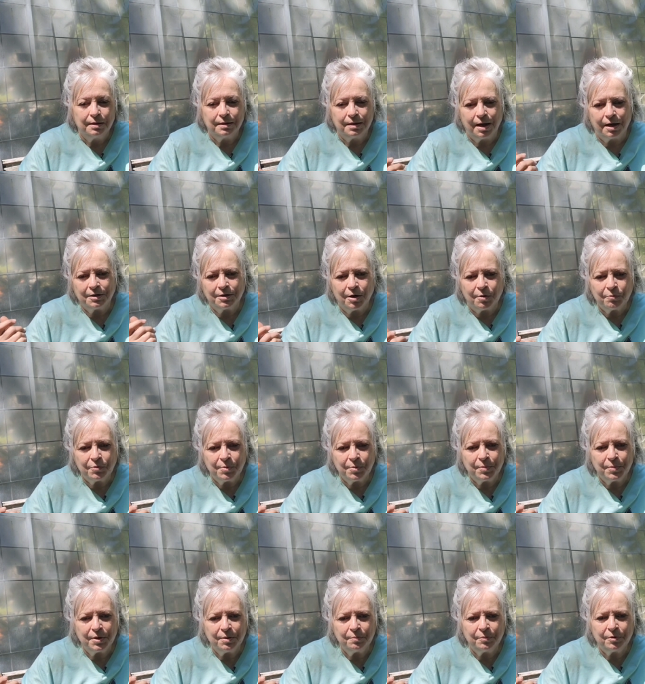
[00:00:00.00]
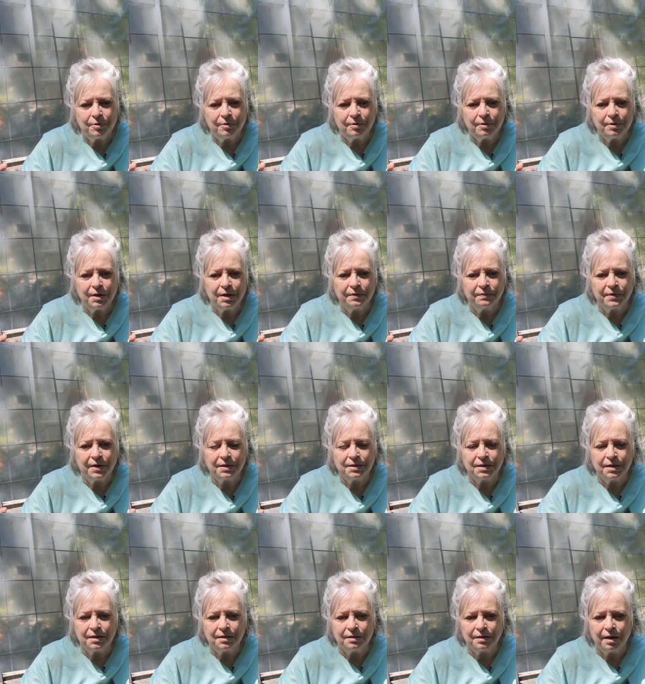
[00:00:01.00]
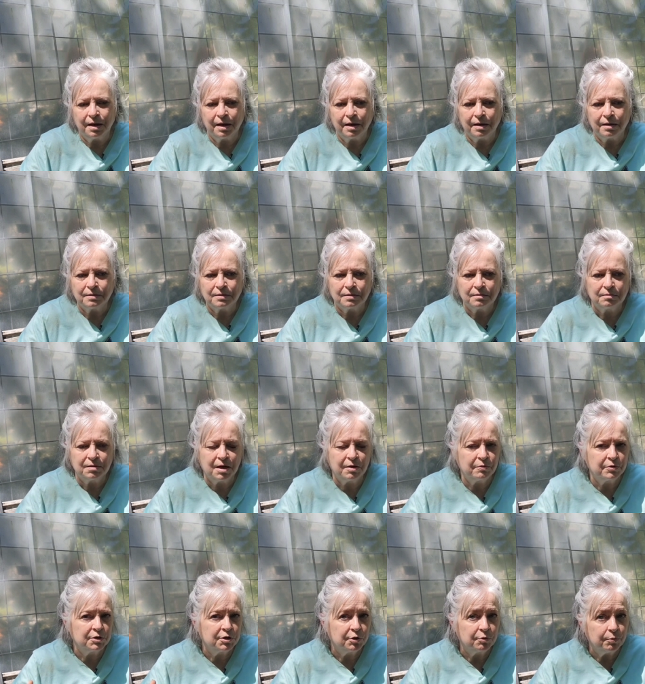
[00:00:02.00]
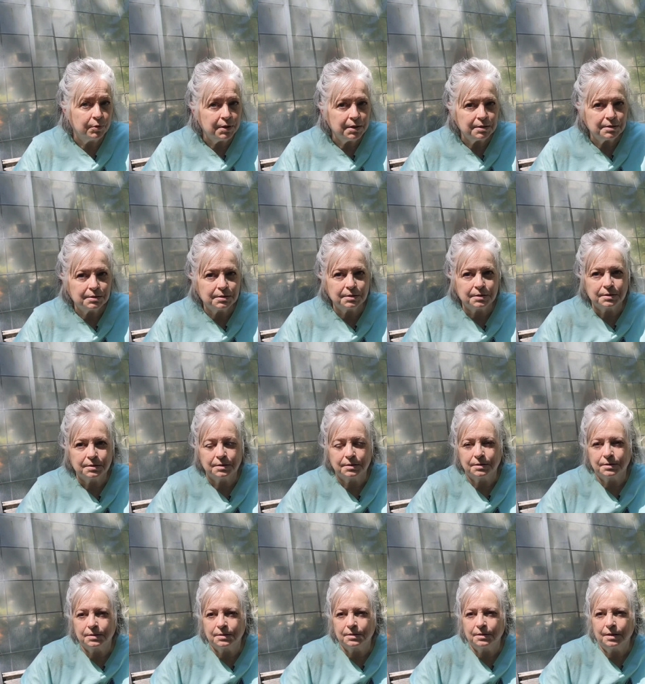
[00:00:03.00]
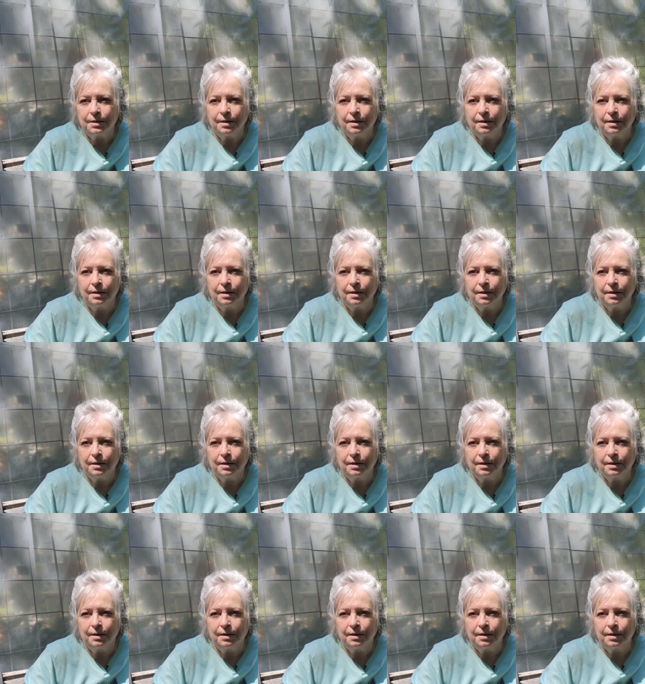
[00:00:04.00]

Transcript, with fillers: Now, I don't remember if they done that every two weeks.